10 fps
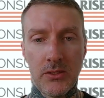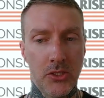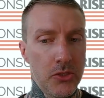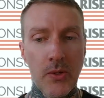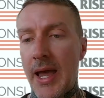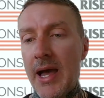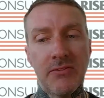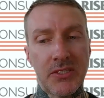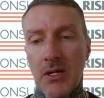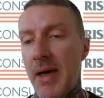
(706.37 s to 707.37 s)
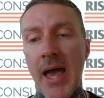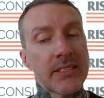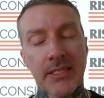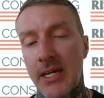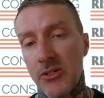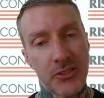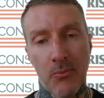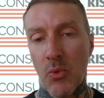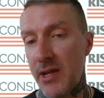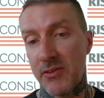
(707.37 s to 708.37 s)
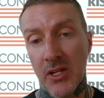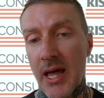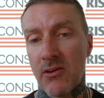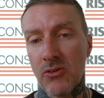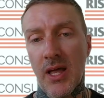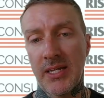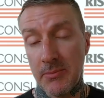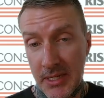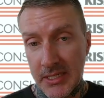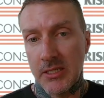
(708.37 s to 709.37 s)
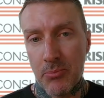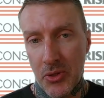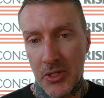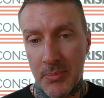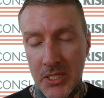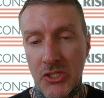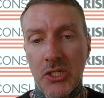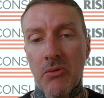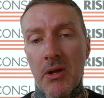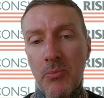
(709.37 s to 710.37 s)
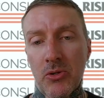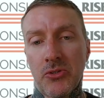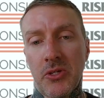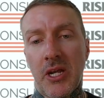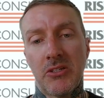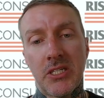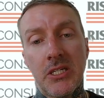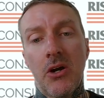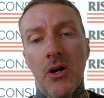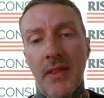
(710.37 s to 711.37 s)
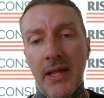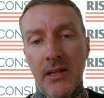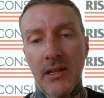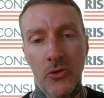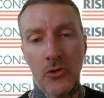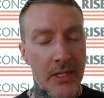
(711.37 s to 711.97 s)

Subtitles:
do you have some asset or some way of collateralizing, basically putting a PG, right, a personal guarantee on that loan?